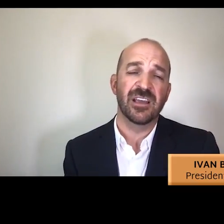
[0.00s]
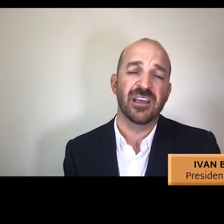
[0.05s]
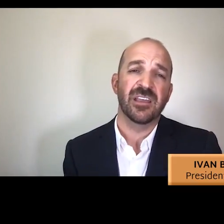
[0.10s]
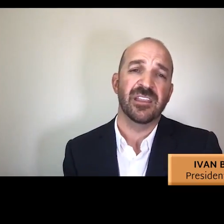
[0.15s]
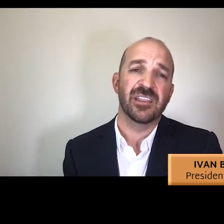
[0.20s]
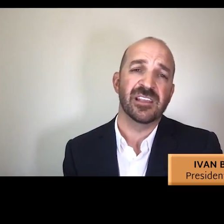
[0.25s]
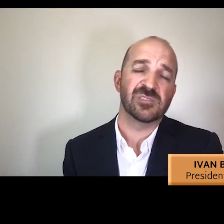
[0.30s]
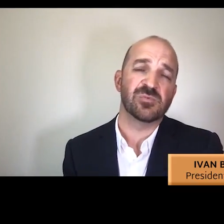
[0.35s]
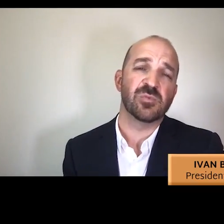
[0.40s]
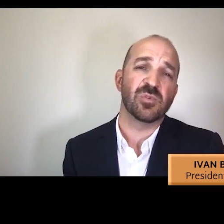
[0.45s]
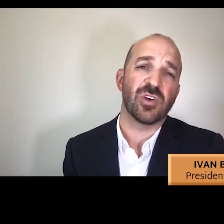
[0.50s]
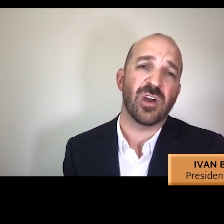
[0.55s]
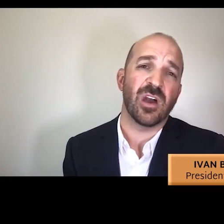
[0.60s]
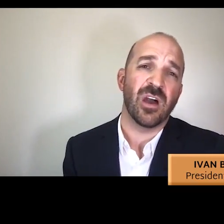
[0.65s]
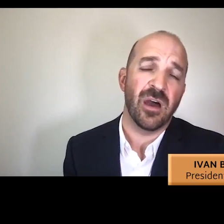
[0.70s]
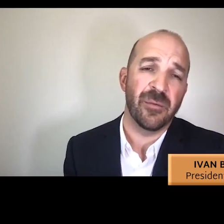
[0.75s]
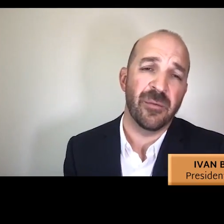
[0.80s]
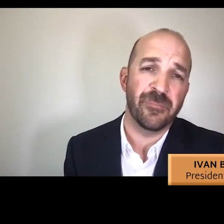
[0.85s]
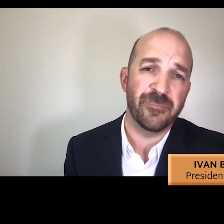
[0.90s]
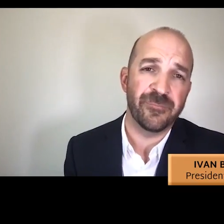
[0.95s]
This will
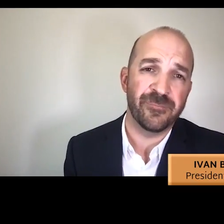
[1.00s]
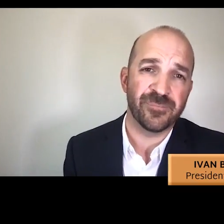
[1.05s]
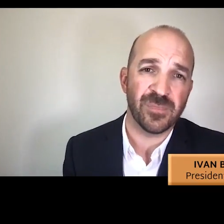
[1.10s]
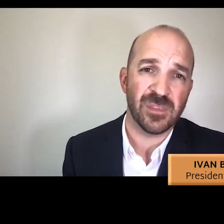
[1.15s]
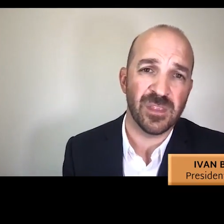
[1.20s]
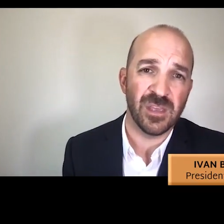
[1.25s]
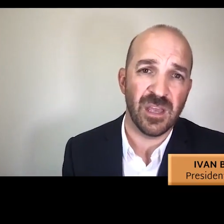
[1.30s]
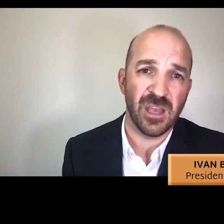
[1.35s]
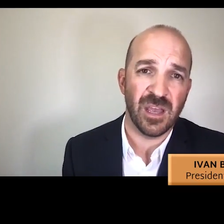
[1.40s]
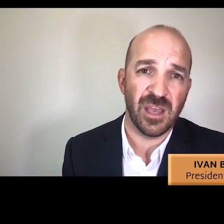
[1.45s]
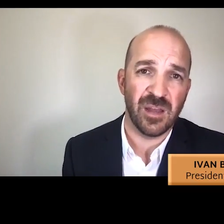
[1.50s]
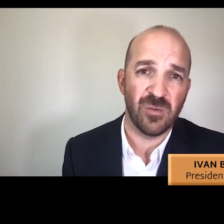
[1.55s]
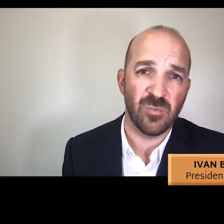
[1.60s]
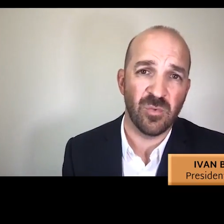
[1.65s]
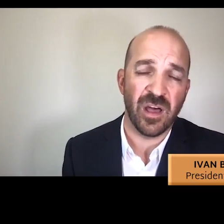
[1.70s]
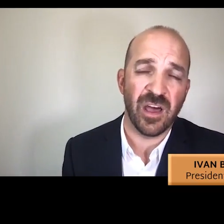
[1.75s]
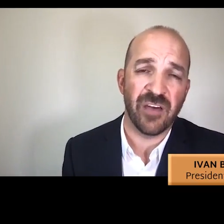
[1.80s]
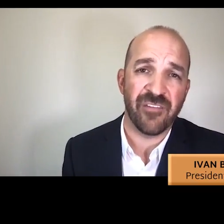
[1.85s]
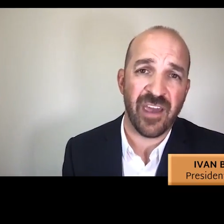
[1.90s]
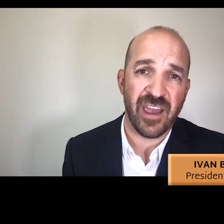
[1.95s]
come and
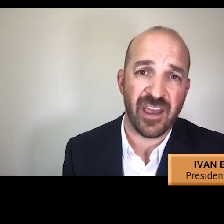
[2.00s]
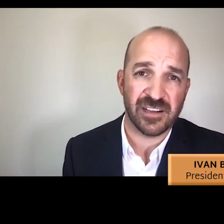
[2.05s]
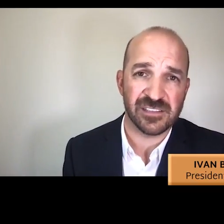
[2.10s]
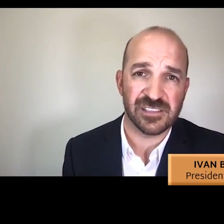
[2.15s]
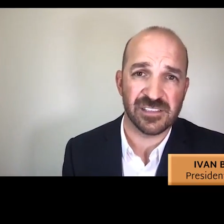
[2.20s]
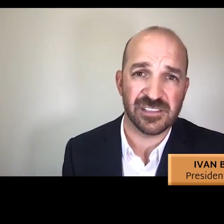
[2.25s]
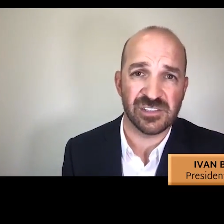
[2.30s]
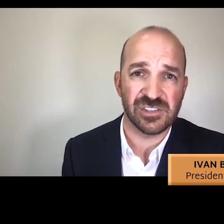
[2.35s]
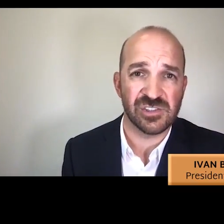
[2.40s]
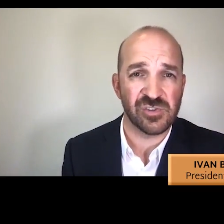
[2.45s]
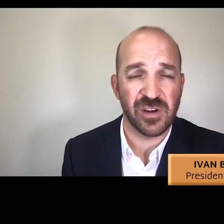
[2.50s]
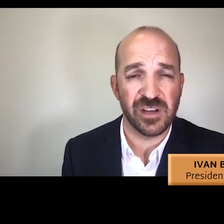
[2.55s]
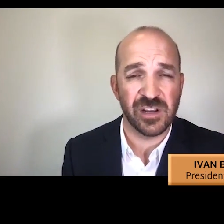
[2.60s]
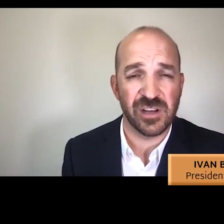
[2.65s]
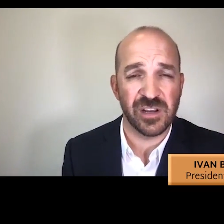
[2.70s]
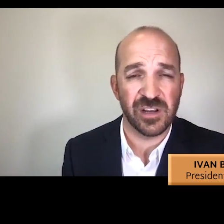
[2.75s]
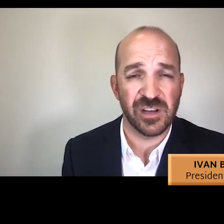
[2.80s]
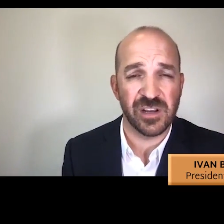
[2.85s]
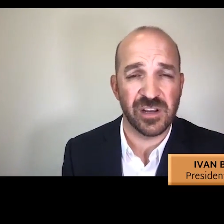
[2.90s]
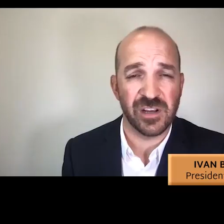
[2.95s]
we'll have access to
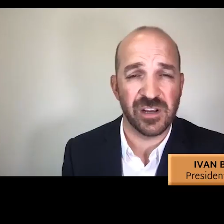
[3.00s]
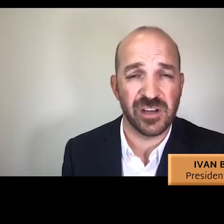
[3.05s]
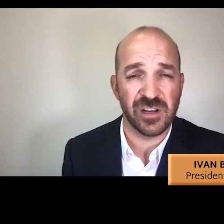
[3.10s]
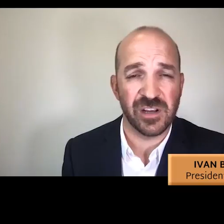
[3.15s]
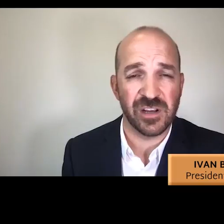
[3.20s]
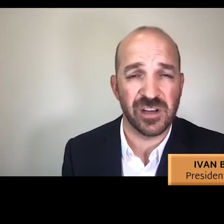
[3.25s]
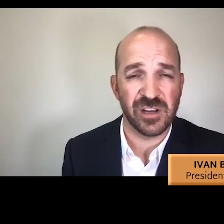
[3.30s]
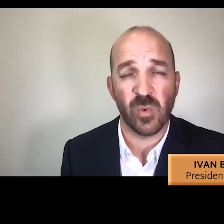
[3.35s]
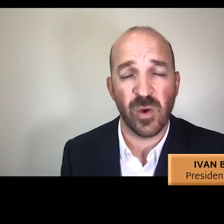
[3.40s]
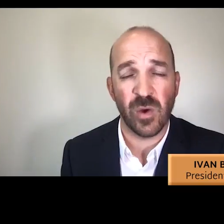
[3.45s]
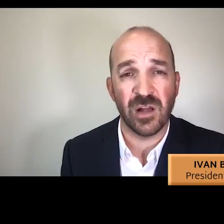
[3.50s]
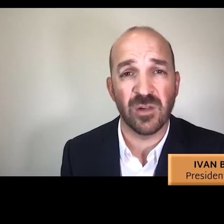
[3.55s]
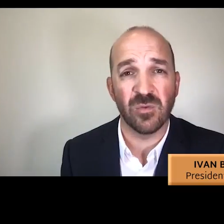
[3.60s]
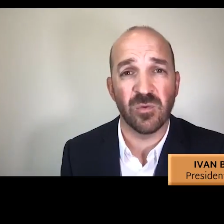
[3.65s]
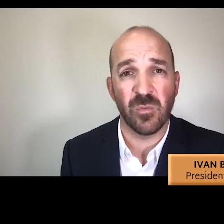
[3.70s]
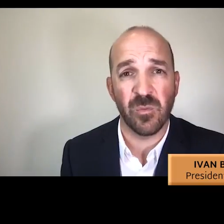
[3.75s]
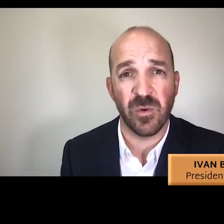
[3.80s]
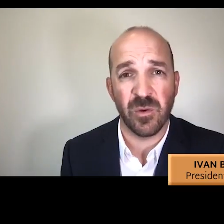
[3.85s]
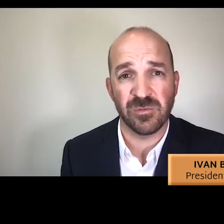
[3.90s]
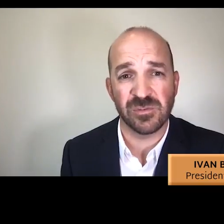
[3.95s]
trench here as well
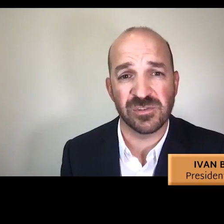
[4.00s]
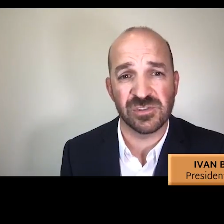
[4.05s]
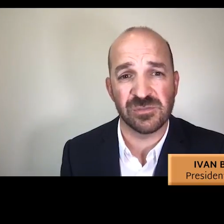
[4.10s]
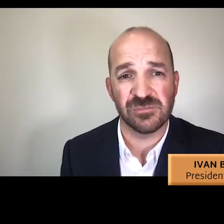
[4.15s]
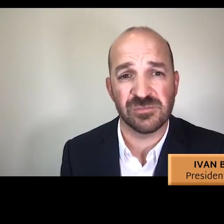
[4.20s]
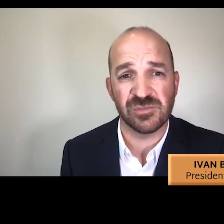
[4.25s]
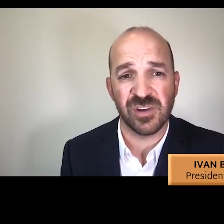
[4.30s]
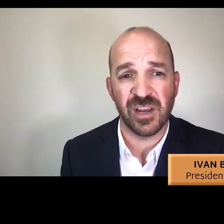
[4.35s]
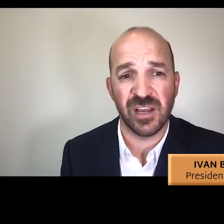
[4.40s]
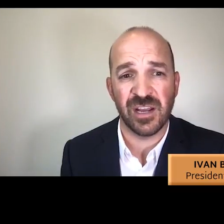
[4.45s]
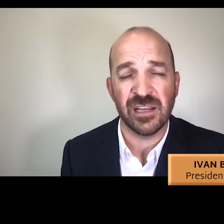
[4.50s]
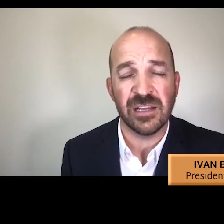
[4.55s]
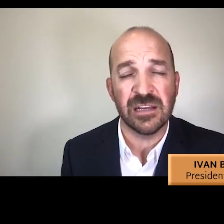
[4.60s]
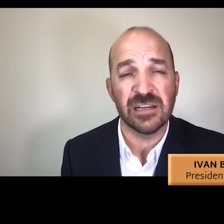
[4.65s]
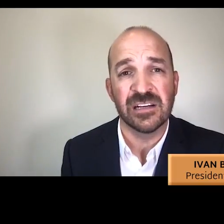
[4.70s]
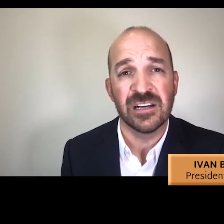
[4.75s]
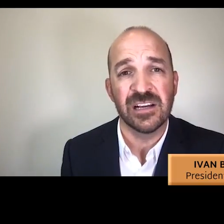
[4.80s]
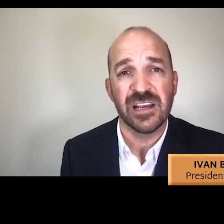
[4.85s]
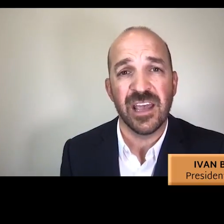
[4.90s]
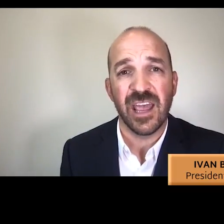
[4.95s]
when we resume trading,
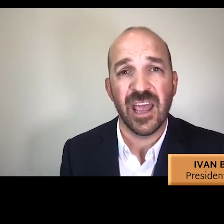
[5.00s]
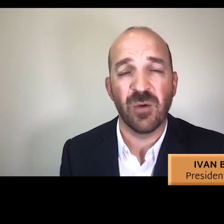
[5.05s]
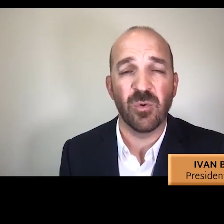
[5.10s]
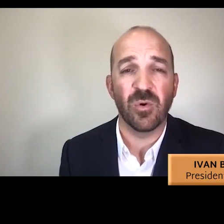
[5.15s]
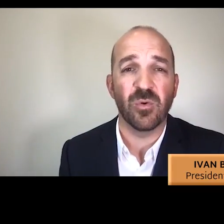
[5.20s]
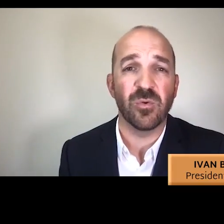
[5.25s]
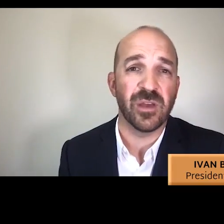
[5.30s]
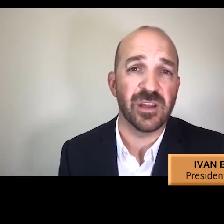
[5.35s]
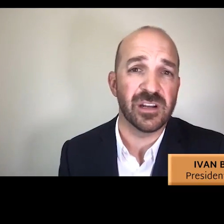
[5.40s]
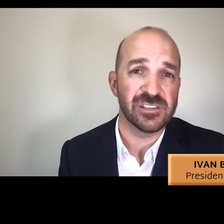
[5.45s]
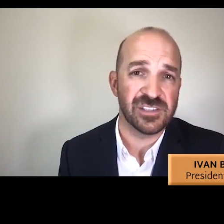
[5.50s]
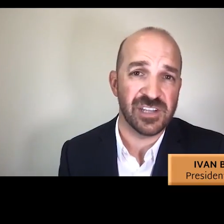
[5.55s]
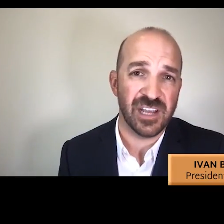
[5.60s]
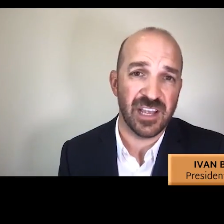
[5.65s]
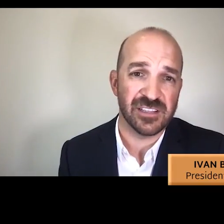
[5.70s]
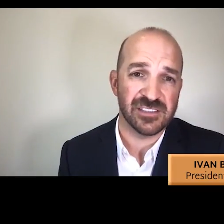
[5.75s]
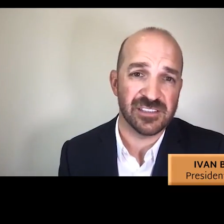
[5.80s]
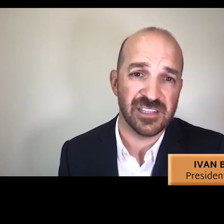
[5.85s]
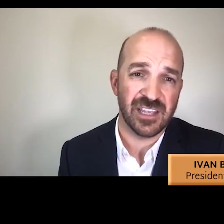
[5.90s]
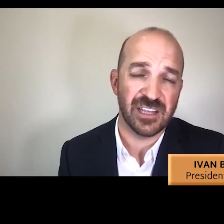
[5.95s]
and we'll get a
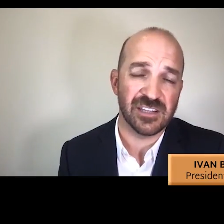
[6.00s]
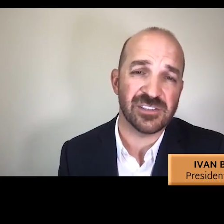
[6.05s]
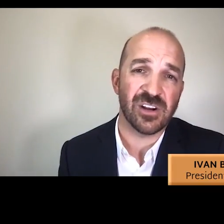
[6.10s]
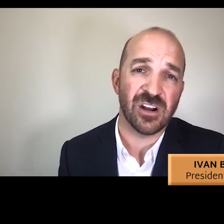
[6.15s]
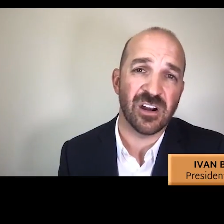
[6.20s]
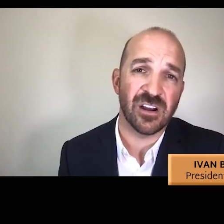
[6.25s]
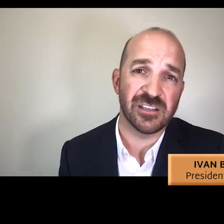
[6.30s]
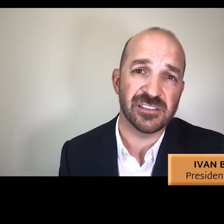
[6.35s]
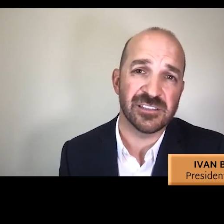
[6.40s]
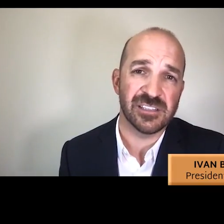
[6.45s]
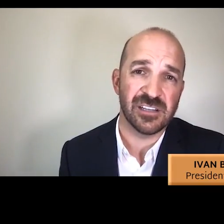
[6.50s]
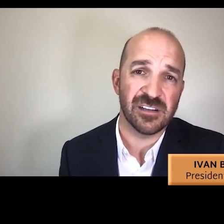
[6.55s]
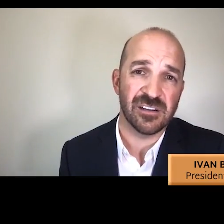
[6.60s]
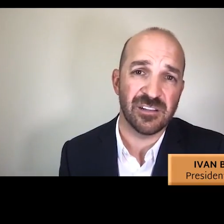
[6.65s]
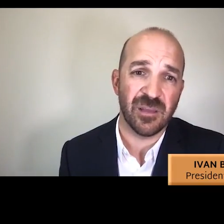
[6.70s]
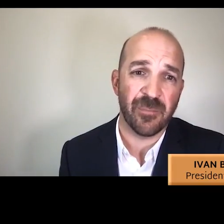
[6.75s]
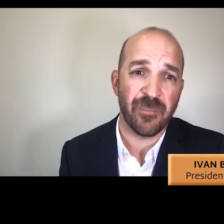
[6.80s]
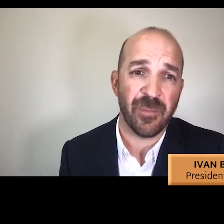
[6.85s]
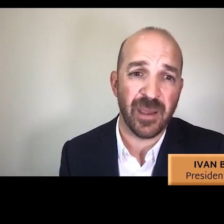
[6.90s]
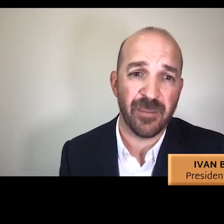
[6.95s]
chance to get targets here in
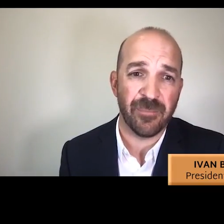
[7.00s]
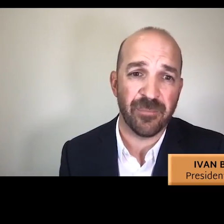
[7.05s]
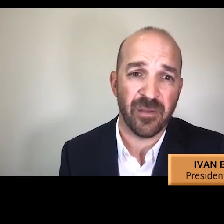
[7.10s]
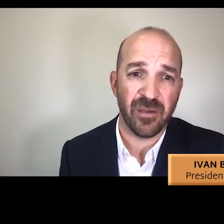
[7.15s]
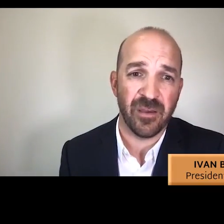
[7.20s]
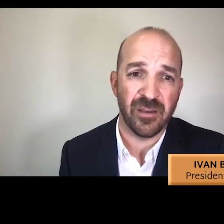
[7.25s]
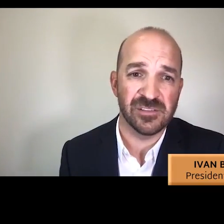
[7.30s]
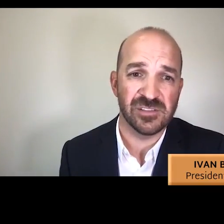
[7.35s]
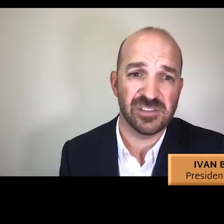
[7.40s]
the pipeline.